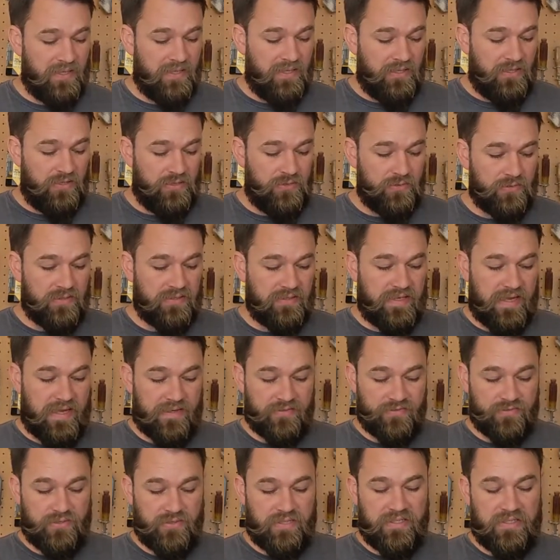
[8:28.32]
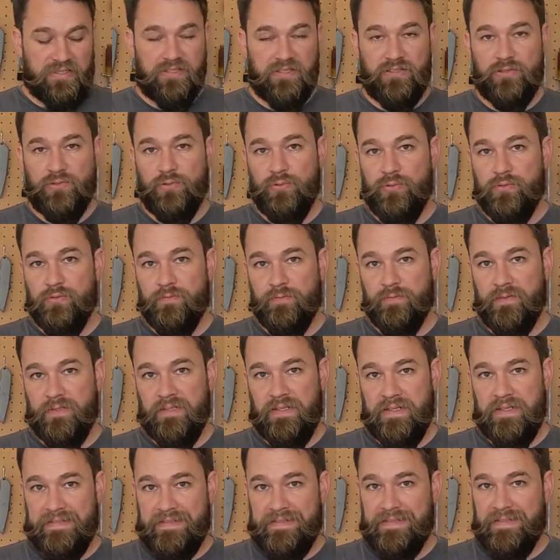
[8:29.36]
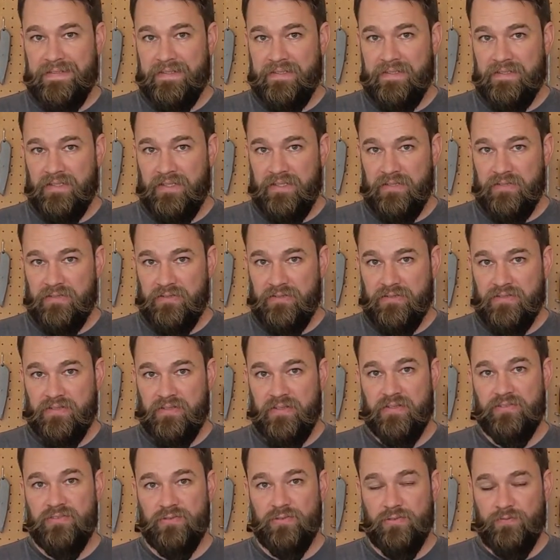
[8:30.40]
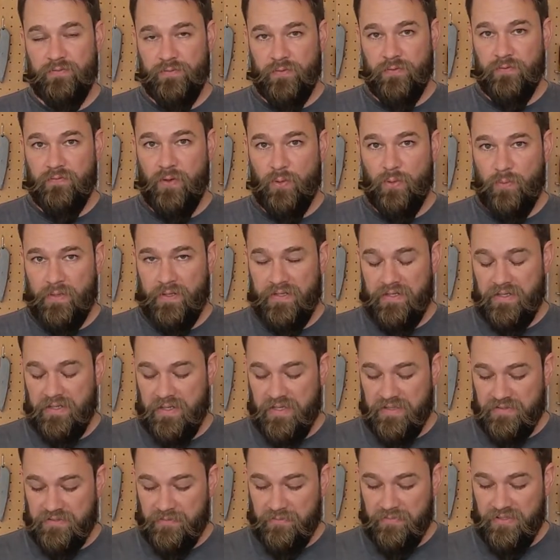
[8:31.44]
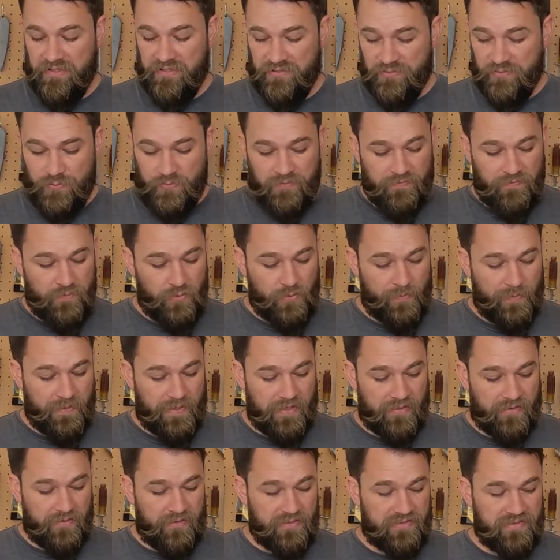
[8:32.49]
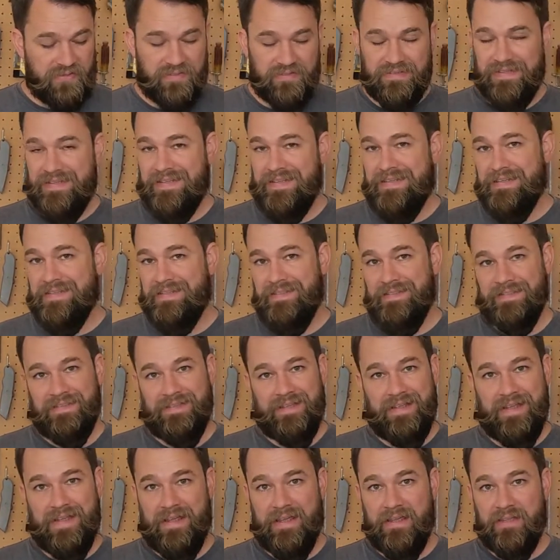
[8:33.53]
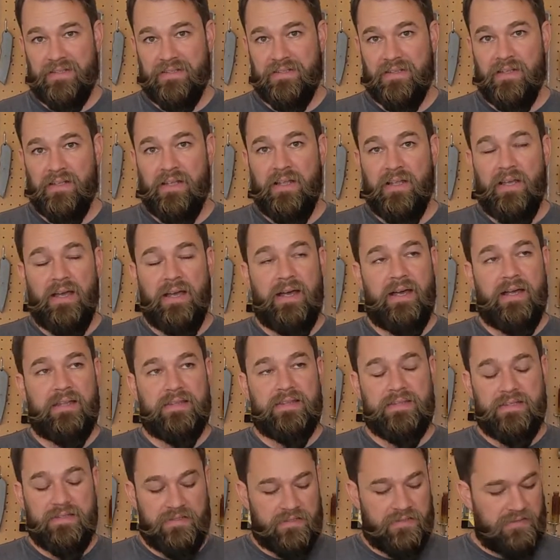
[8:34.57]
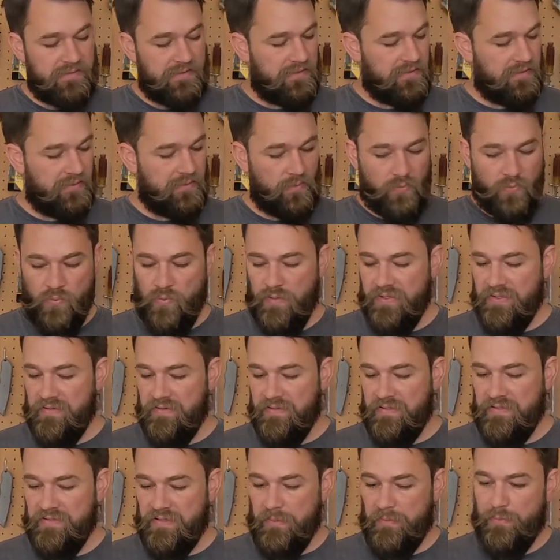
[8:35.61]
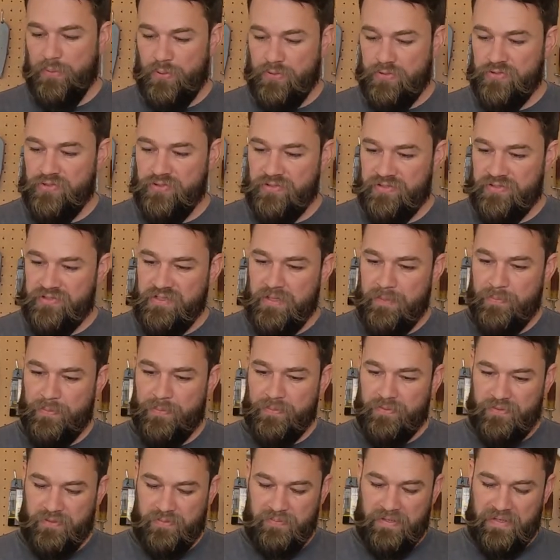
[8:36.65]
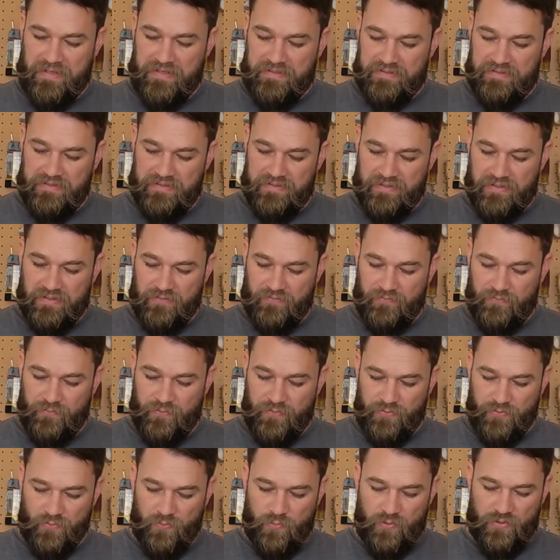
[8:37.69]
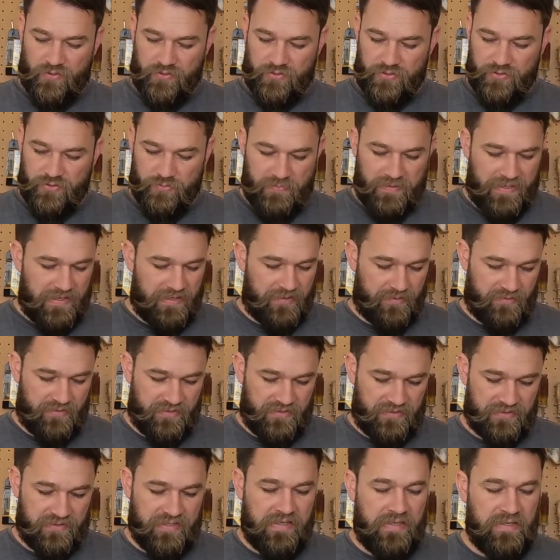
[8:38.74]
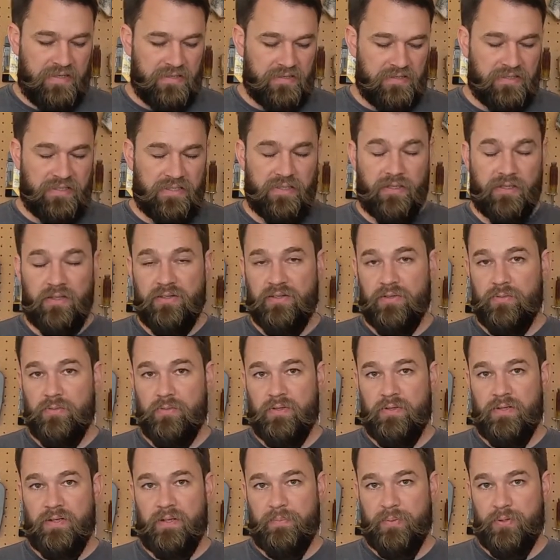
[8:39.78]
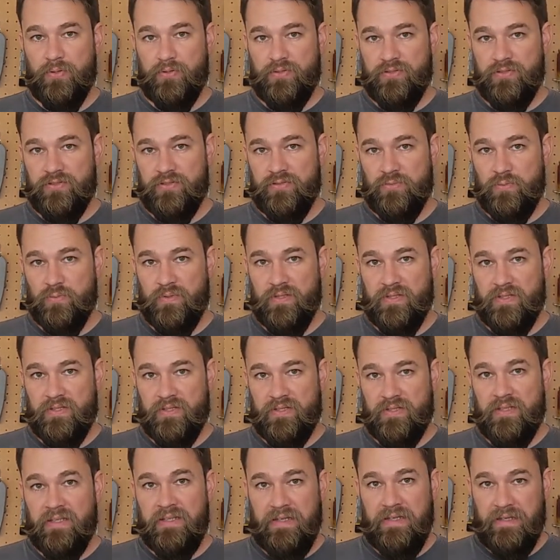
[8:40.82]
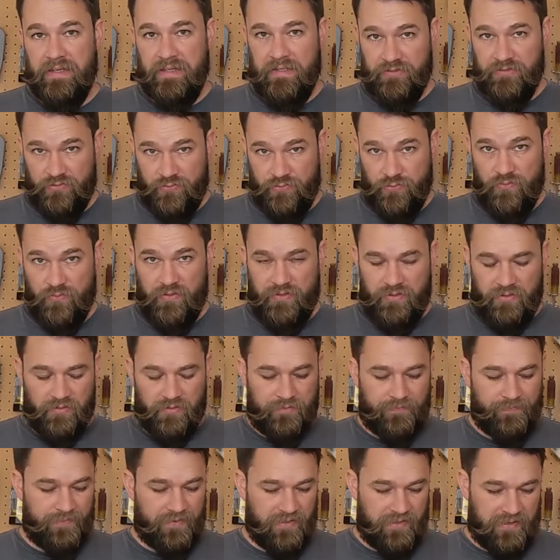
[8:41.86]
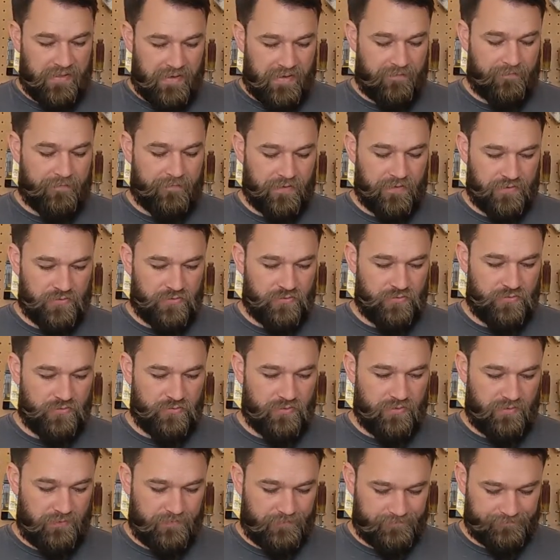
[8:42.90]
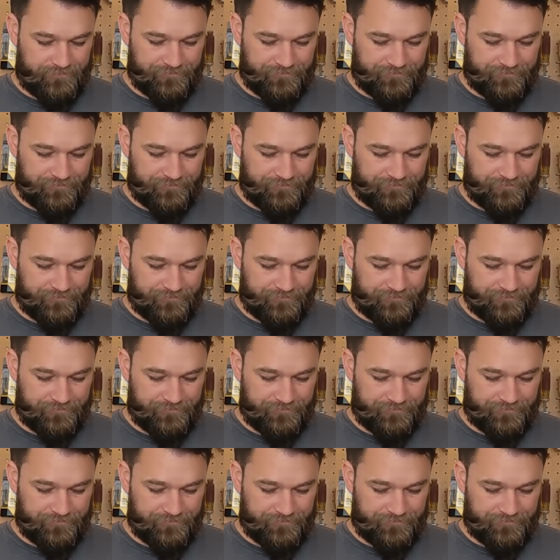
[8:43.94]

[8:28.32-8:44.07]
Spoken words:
You can actually get the tool for $99, so if you've already got some of these 20 volt batteries, it's easy to add. I think one of these I purchased separately, by itself, with 1 or 2 batteries. The other one I purchased with a drill, a 1/2-inch drill.